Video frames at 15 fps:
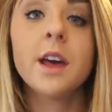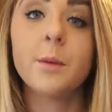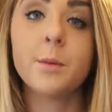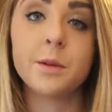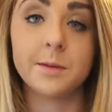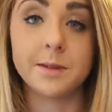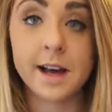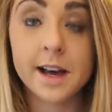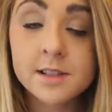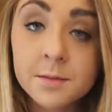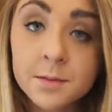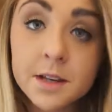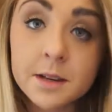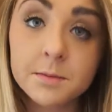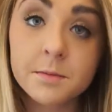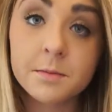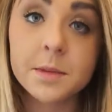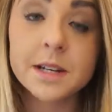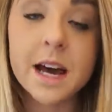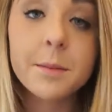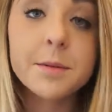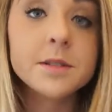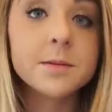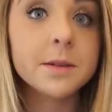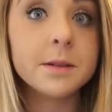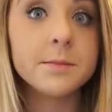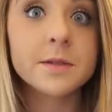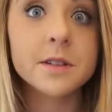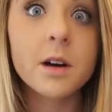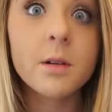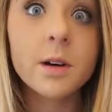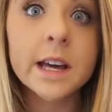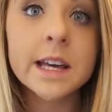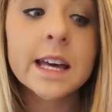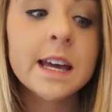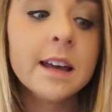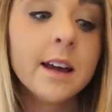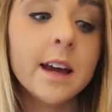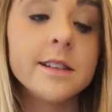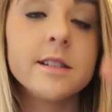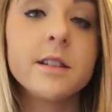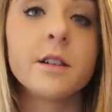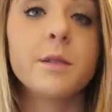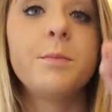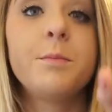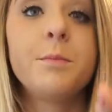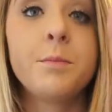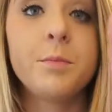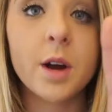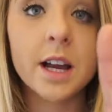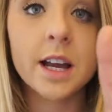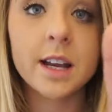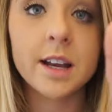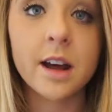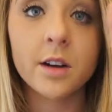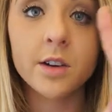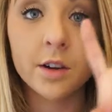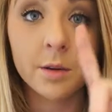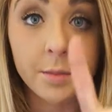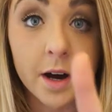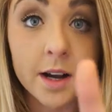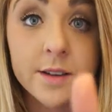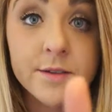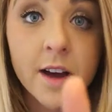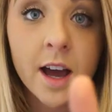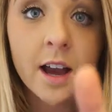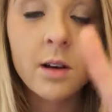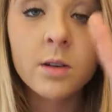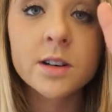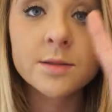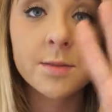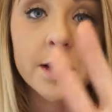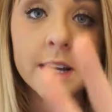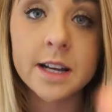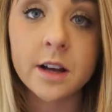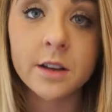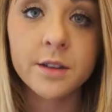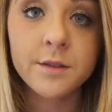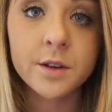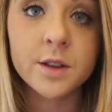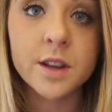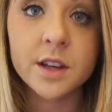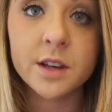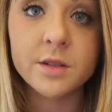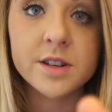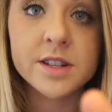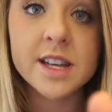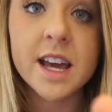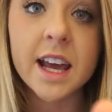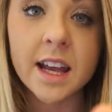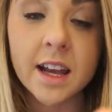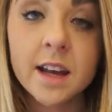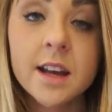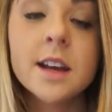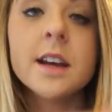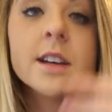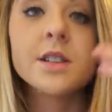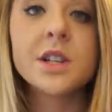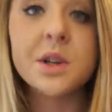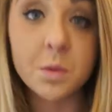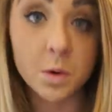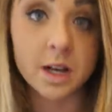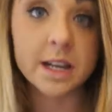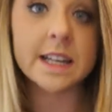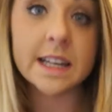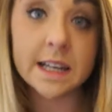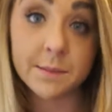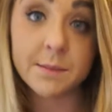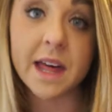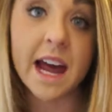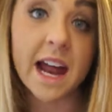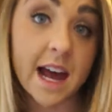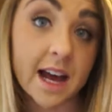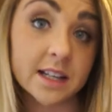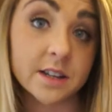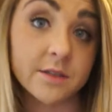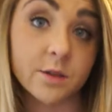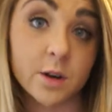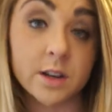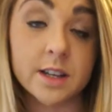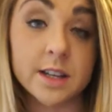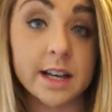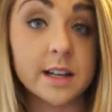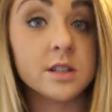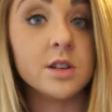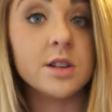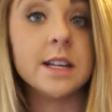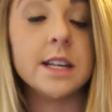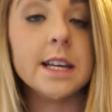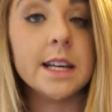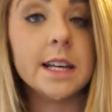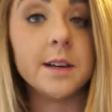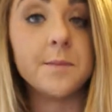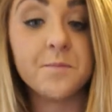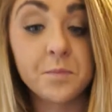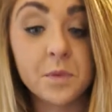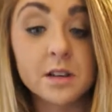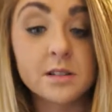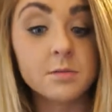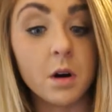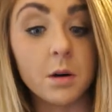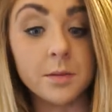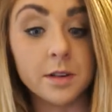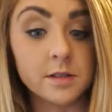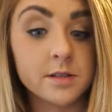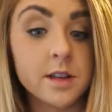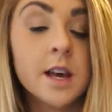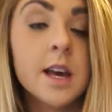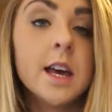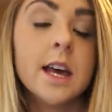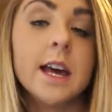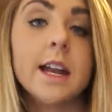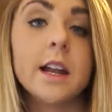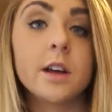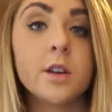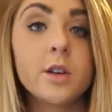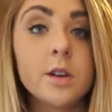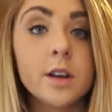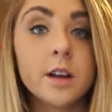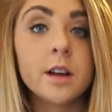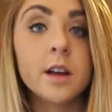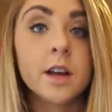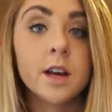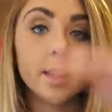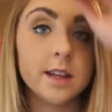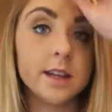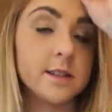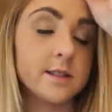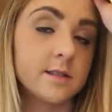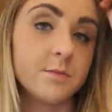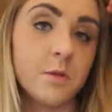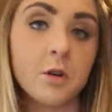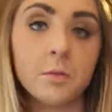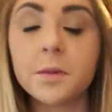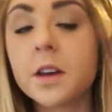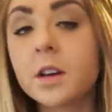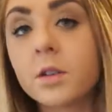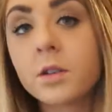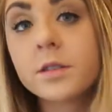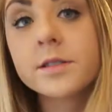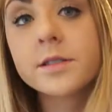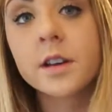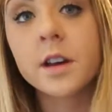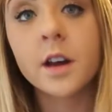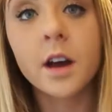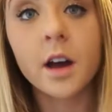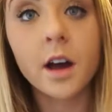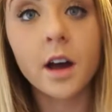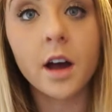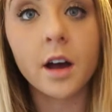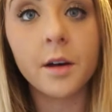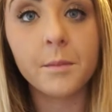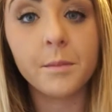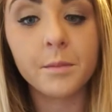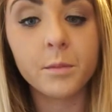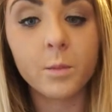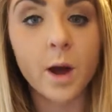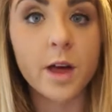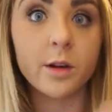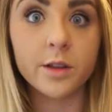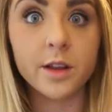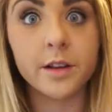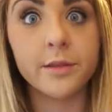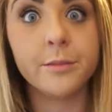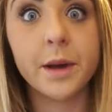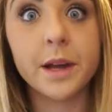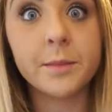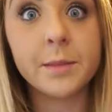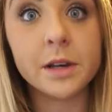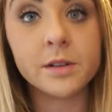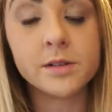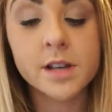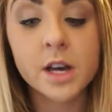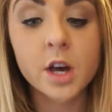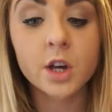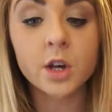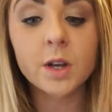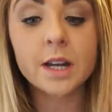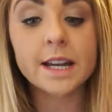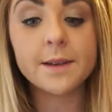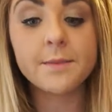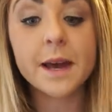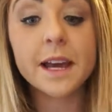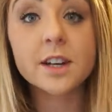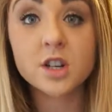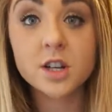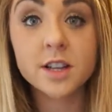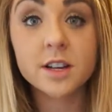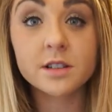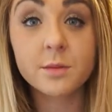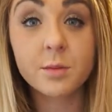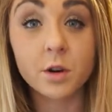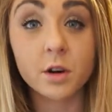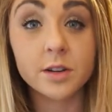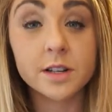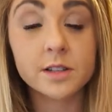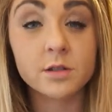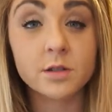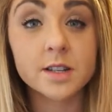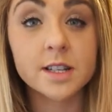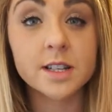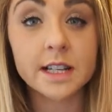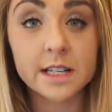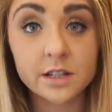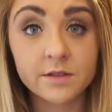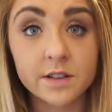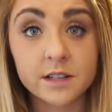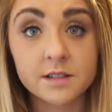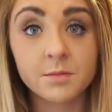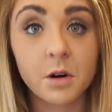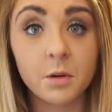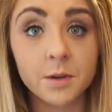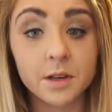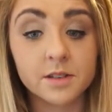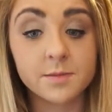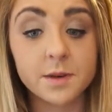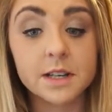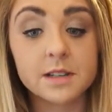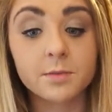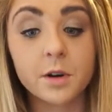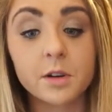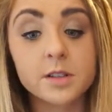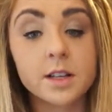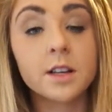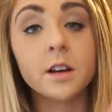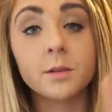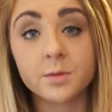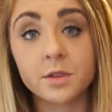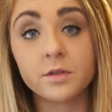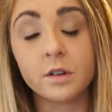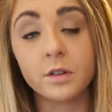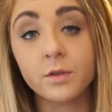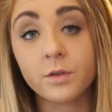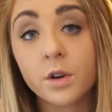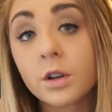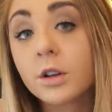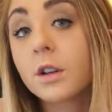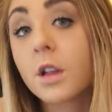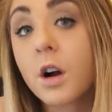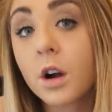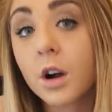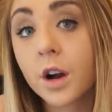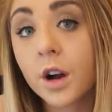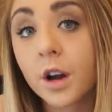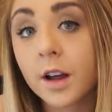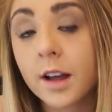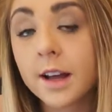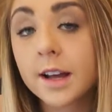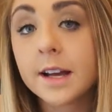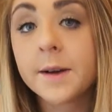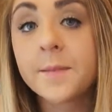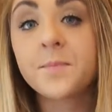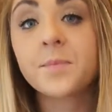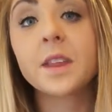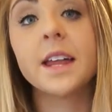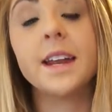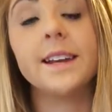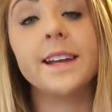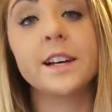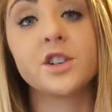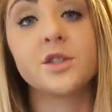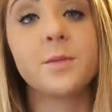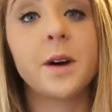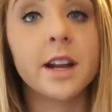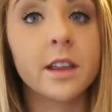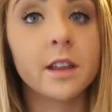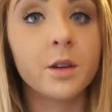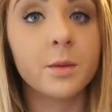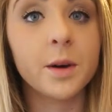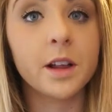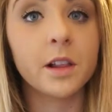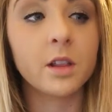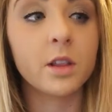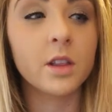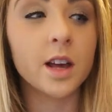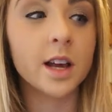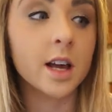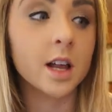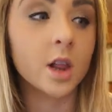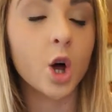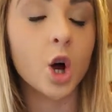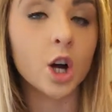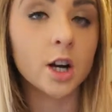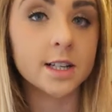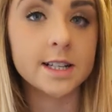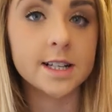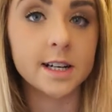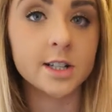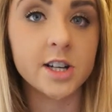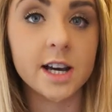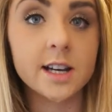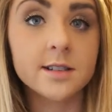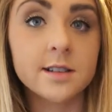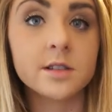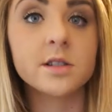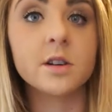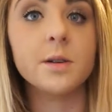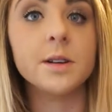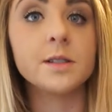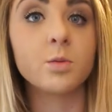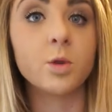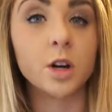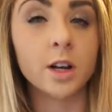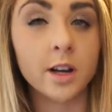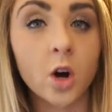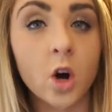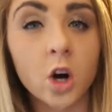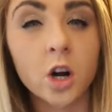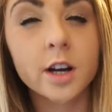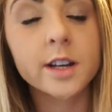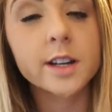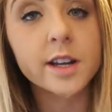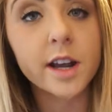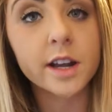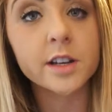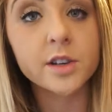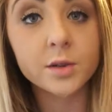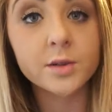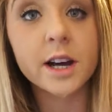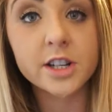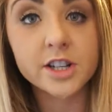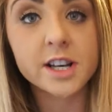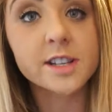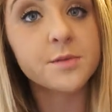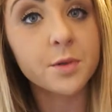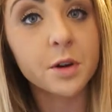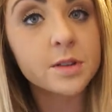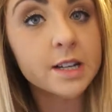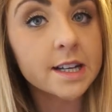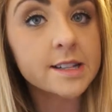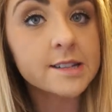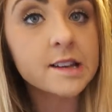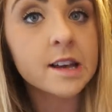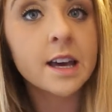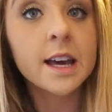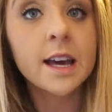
When your metabolism keeps going, it's either breaking down your body fat or it's breaking down the food that you just ate. So you want to keep that active throughout the day. So you need to eat small meals. And including these small meals, rather than big meals, you need to make sure there's a protein source in each of these small meals, because protein helps you feel fuller longer, and it takes your body a little bit longer to digest, and so it's working harder to digest proteins.